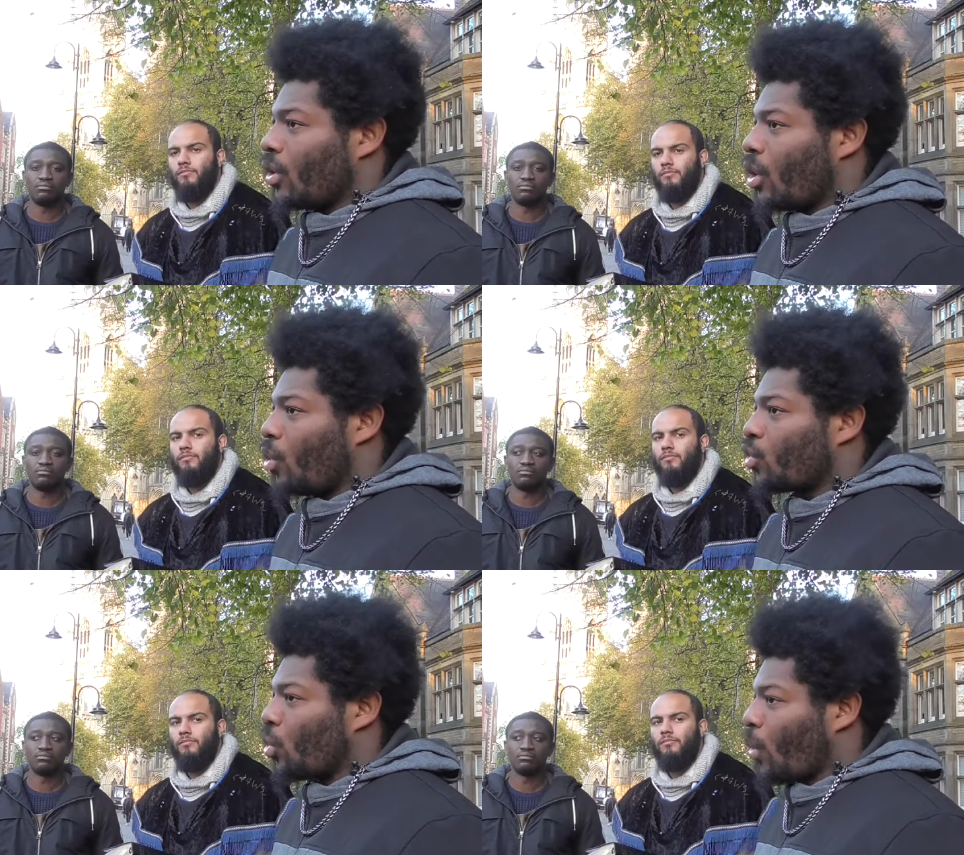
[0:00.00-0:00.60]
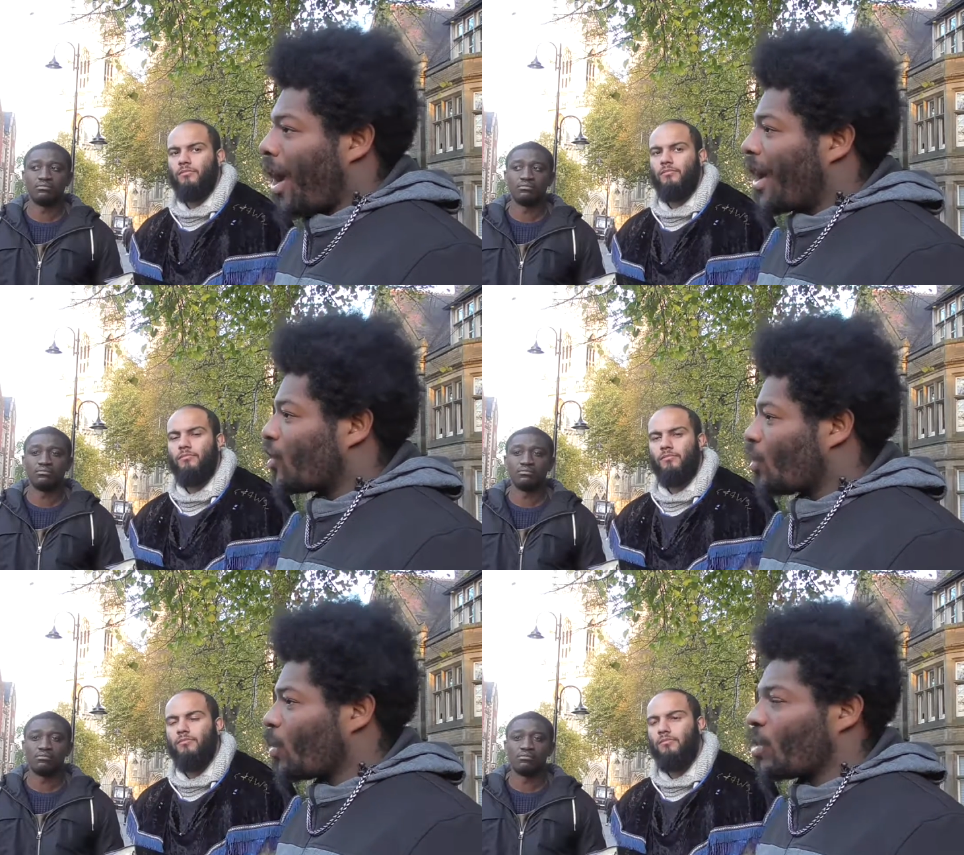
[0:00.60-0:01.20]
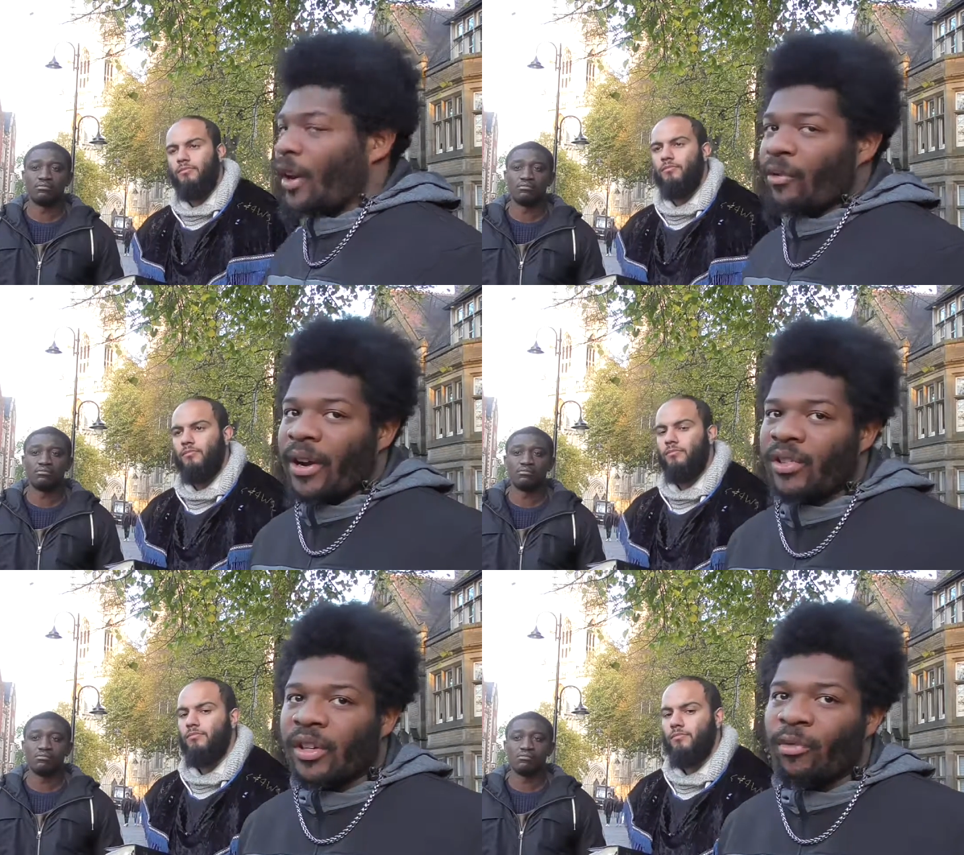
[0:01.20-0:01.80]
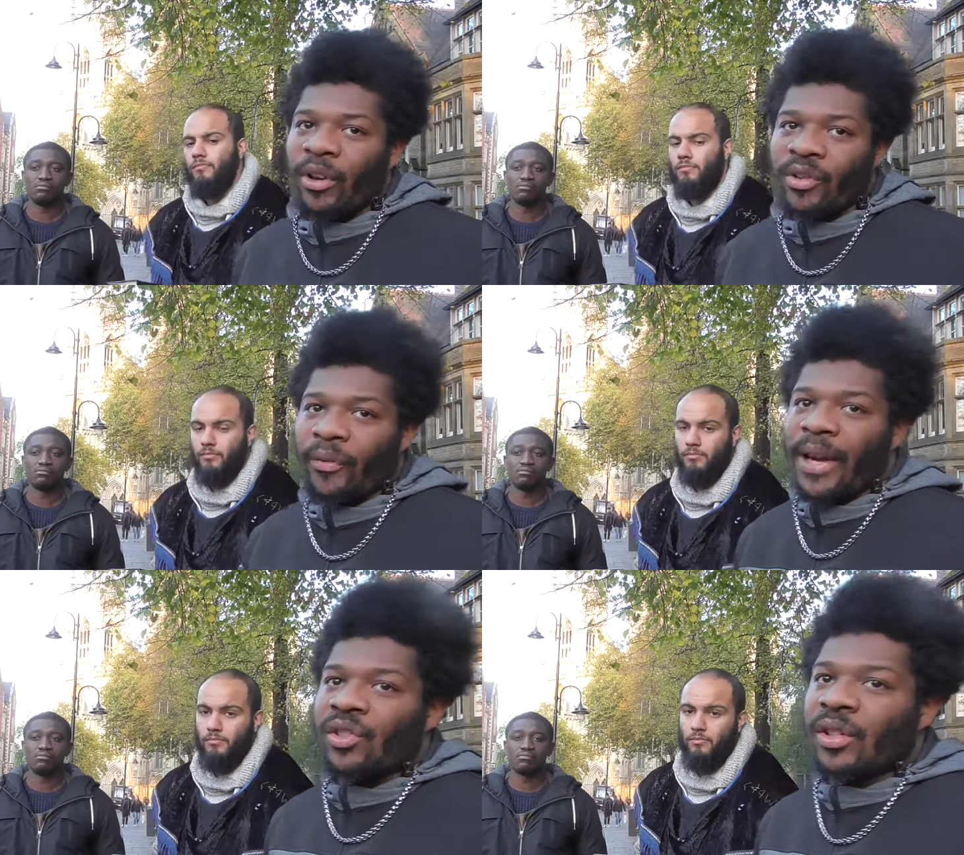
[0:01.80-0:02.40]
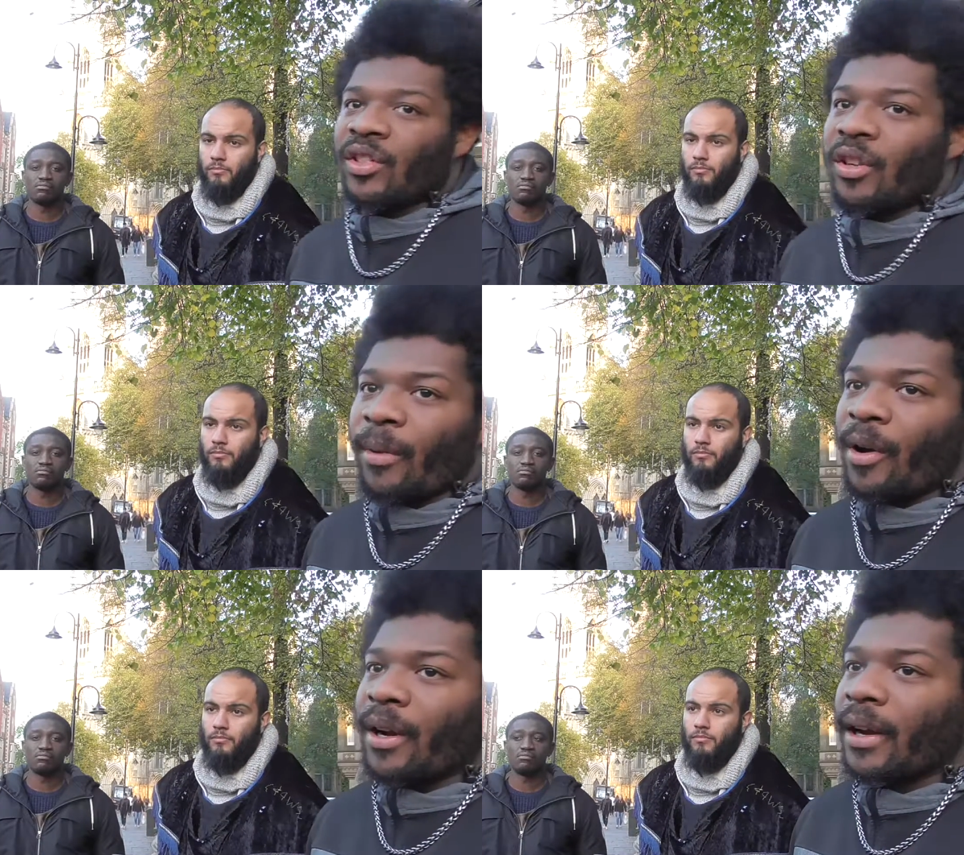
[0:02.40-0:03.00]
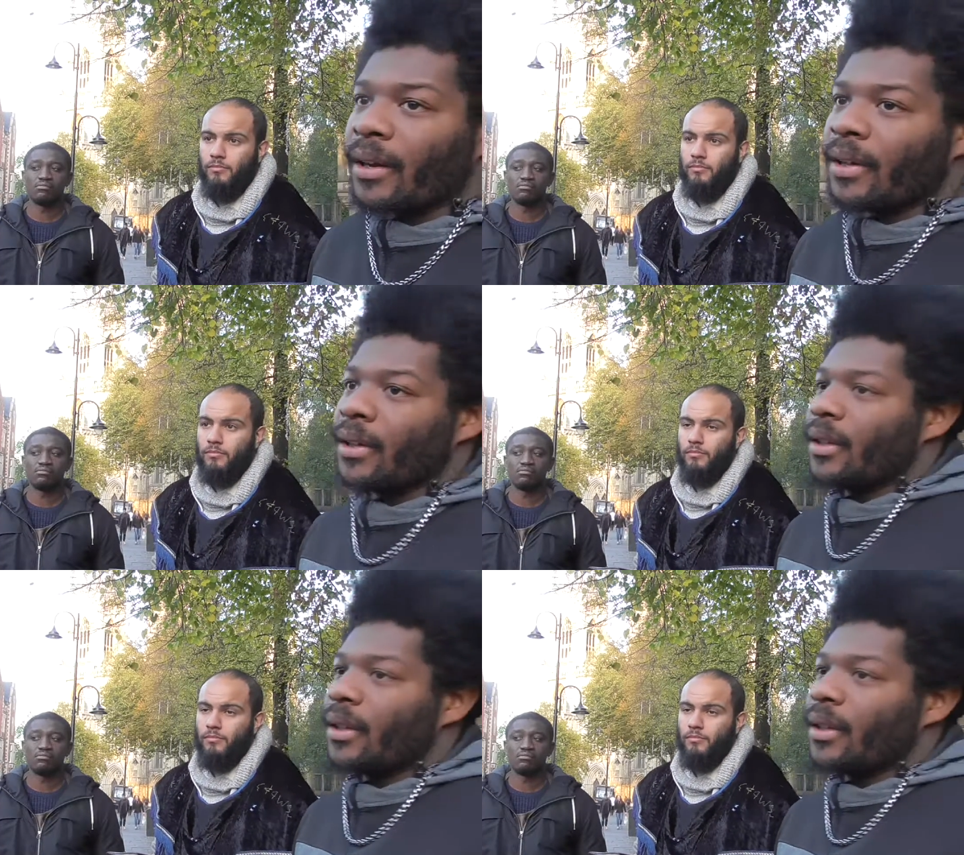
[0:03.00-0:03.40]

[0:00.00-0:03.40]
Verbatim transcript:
Speaker 1: you know, high suicide rates in the reservations in America.